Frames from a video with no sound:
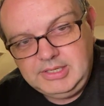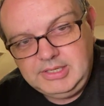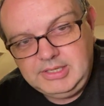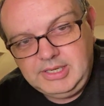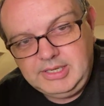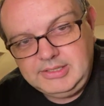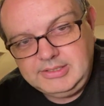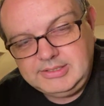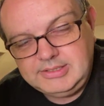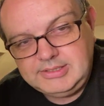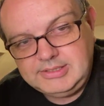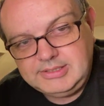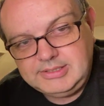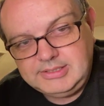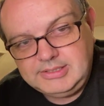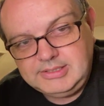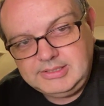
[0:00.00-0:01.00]
It's
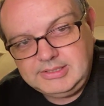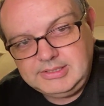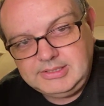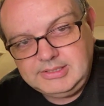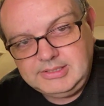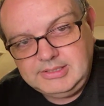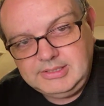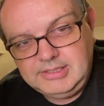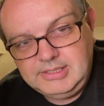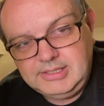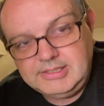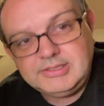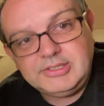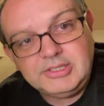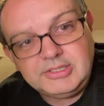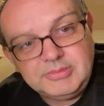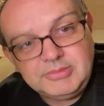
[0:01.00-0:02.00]

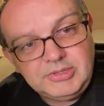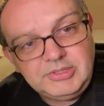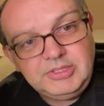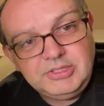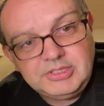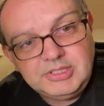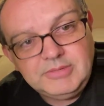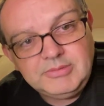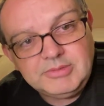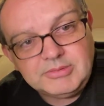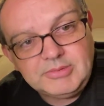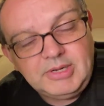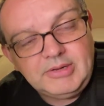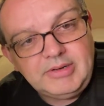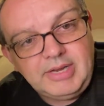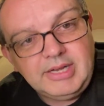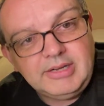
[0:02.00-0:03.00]
searchable on YouTube as
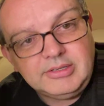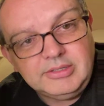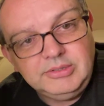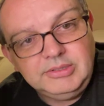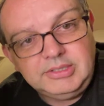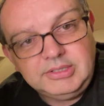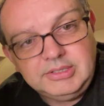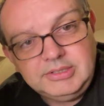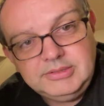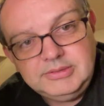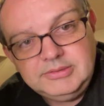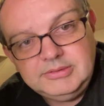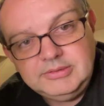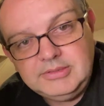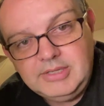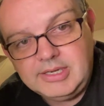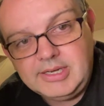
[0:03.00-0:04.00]
well now. Good.
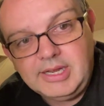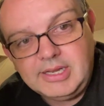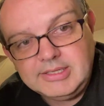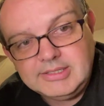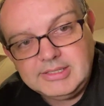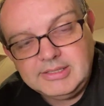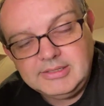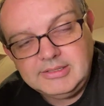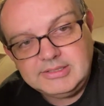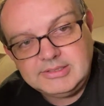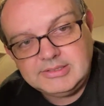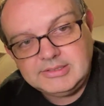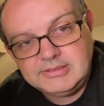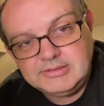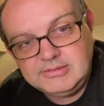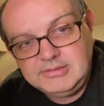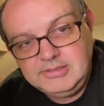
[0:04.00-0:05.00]
Okay, so
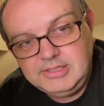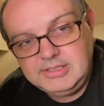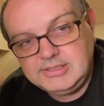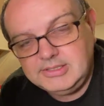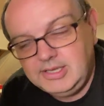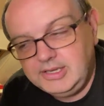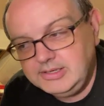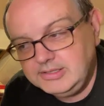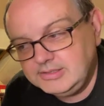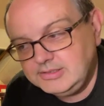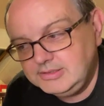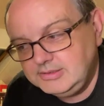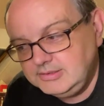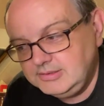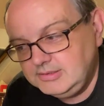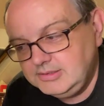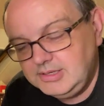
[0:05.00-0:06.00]
it's noticed
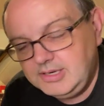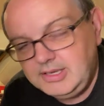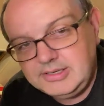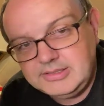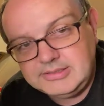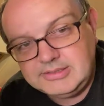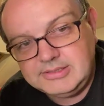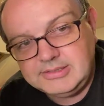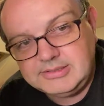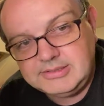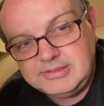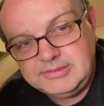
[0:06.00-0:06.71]
us.